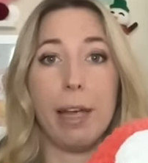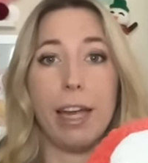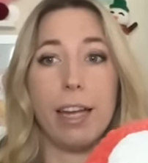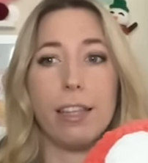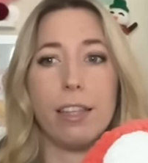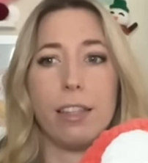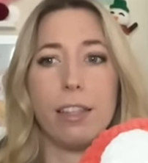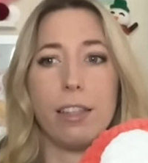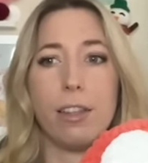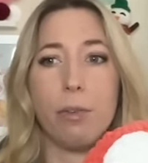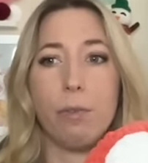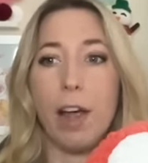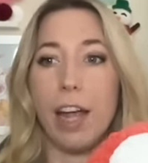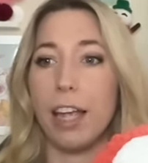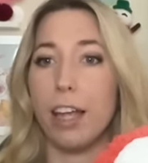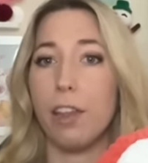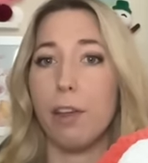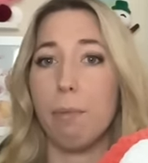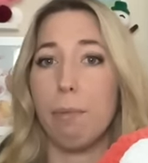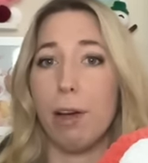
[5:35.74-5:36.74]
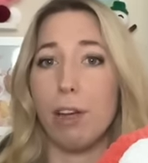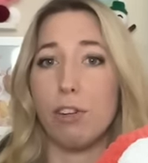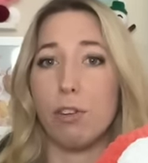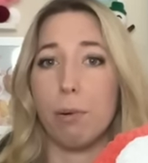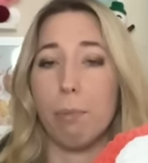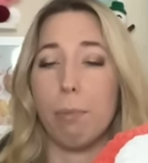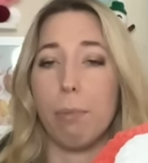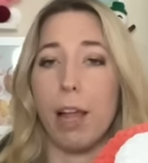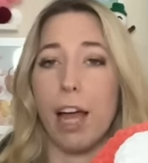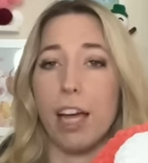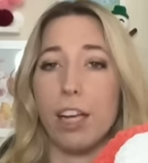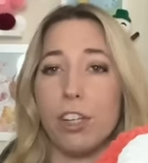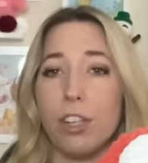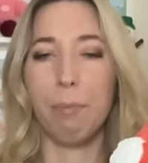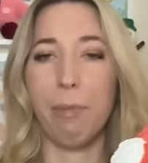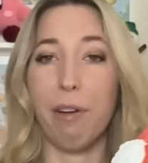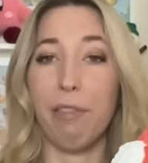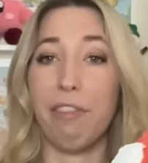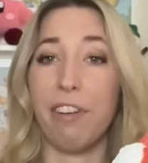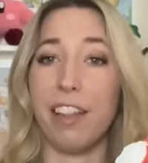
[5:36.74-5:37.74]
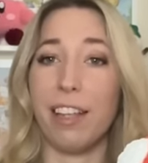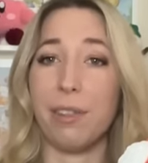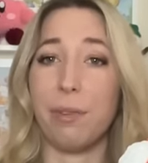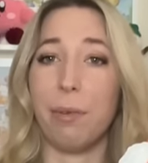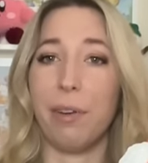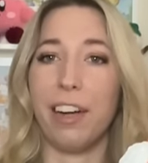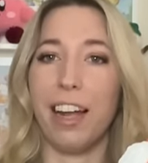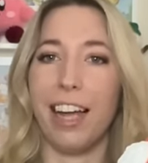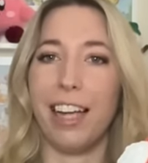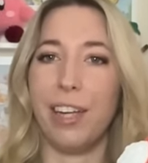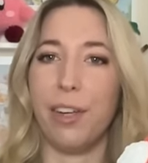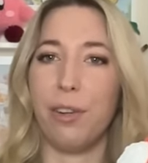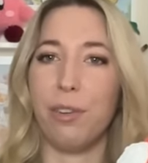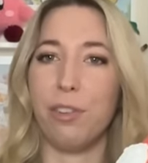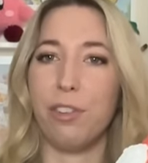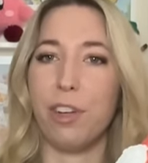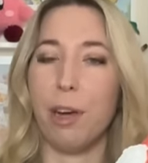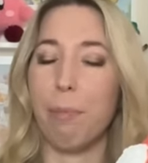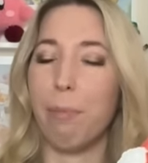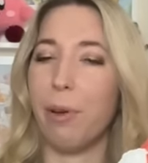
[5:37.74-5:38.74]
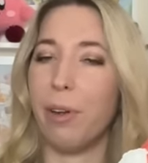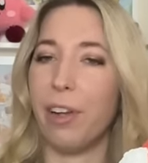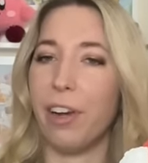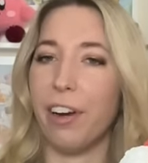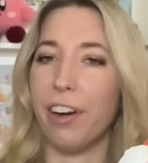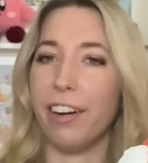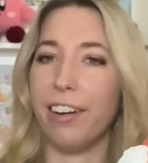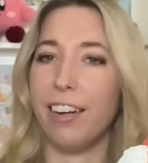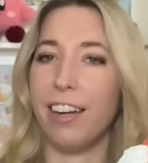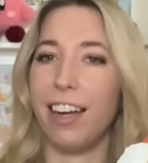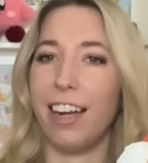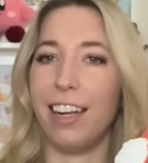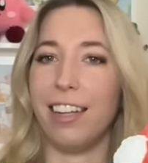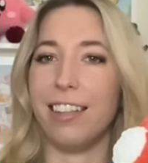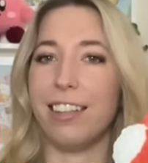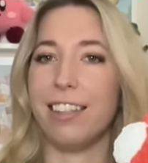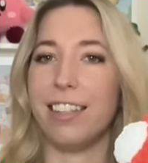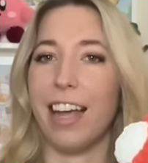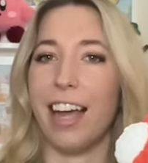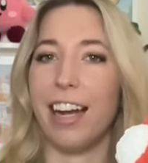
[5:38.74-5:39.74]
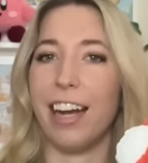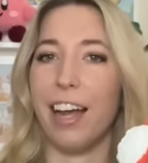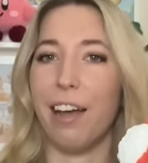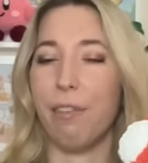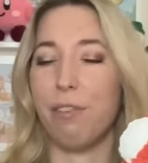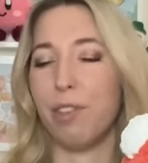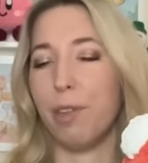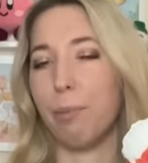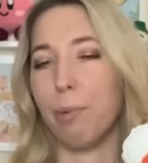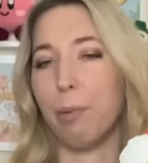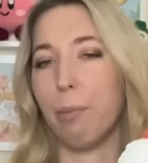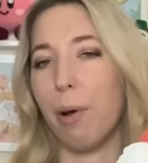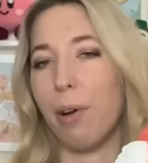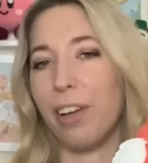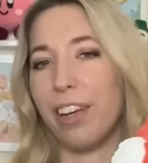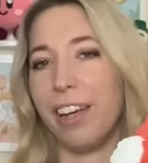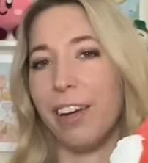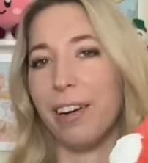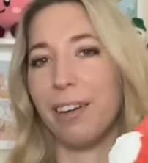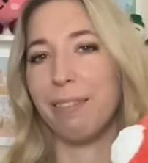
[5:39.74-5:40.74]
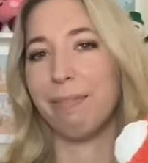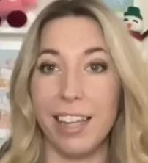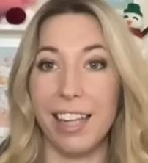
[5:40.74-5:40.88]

It's the regular mushroom plush, but for this one I used jumbo yarn instead of super bulky yarn.